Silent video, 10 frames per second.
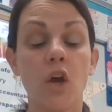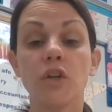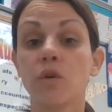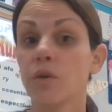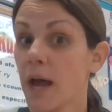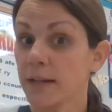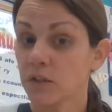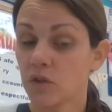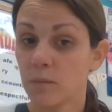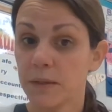"You're not
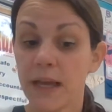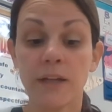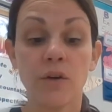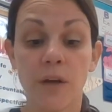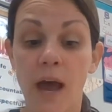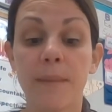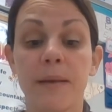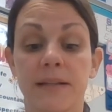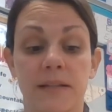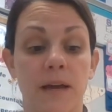stupid and you're not
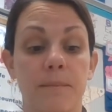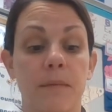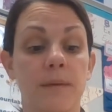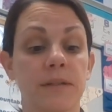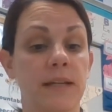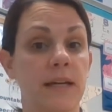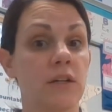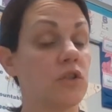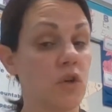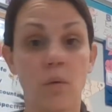messed up," Mom said.
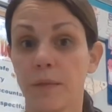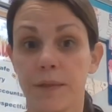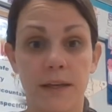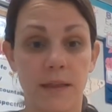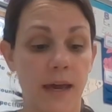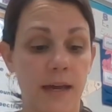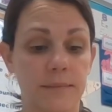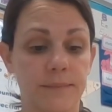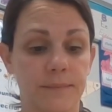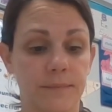"Don't think that."
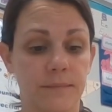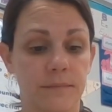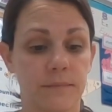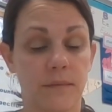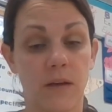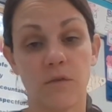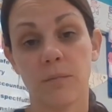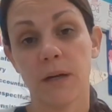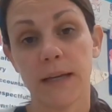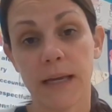
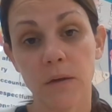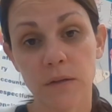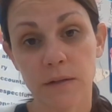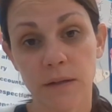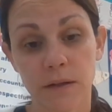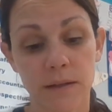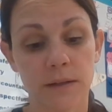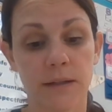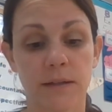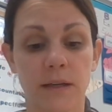"Everybody else does,"
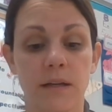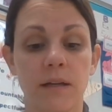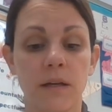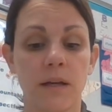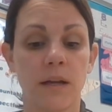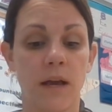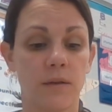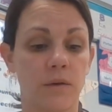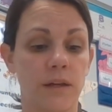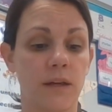I said, not
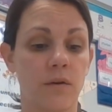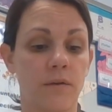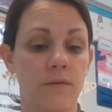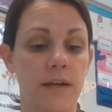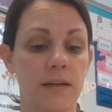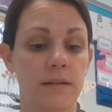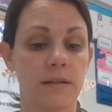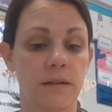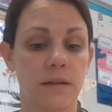looking at her face.